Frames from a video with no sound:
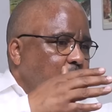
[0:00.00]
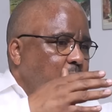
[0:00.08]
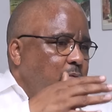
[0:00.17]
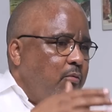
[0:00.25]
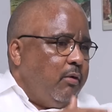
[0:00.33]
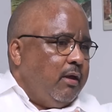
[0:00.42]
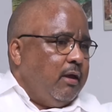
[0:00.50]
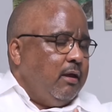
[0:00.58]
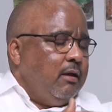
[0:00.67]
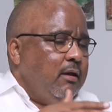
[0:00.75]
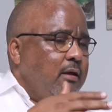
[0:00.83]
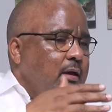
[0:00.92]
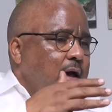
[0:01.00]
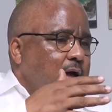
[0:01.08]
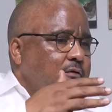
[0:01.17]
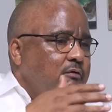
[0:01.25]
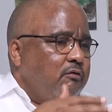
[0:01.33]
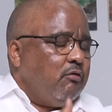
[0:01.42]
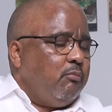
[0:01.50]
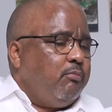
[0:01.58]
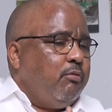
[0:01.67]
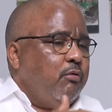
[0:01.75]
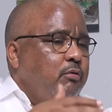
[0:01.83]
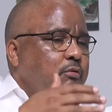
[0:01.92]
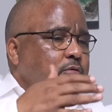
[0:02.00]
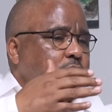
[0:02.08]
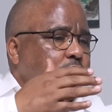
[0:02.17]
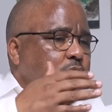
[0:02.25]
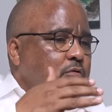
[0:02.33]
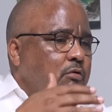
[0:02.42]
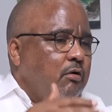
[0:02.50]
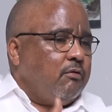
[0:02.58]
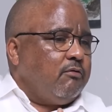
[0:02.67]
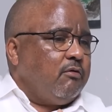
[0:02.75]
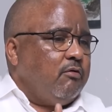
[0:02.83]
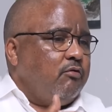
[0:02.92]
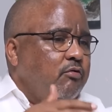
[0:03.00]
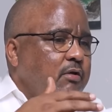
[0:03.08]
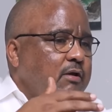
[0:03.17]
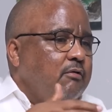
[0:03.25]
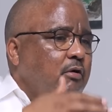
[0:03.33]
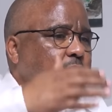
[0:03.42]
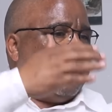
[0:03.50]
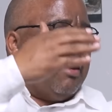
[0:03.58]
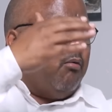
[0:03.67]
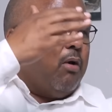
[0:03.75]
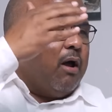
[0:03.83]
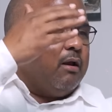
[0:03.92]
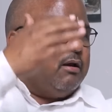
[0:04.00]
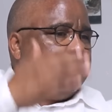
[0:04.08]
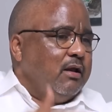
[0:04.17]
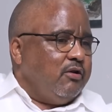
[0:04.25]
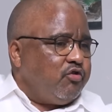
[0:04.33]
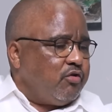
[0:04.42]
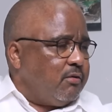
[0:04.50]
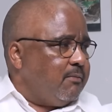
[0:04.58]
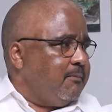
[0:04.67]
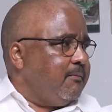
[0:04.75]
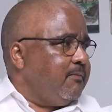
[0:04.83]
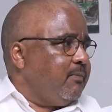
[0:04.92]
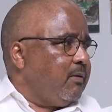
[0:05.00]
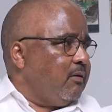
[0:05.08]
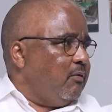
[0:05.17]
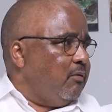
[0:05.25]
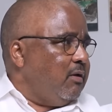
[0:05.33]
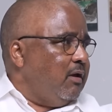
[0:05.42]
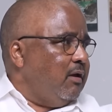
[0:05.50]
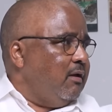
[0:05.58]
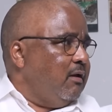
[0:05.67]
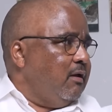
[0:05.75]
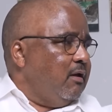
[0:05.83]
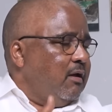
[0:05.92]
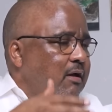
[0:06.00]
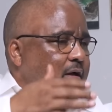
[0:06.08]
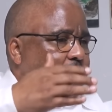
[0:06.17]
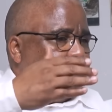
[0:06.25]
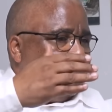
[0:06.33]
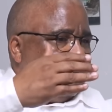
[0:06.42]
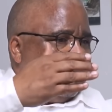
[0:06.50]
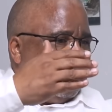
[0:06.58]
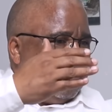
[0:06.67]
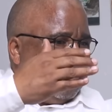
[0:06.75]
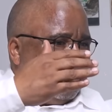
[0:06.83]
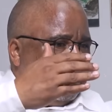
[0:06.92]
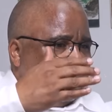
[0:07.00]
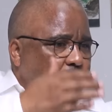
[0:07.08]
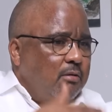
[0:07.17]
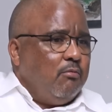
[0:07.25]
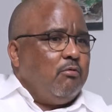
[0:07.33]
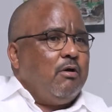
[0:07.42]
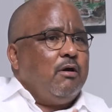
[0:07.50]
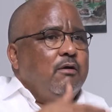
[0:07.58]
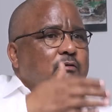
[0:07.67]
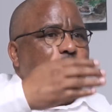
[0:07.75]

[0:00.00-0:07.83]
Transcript: We are supposed to concentrate on our nation, okay? Boney Mua is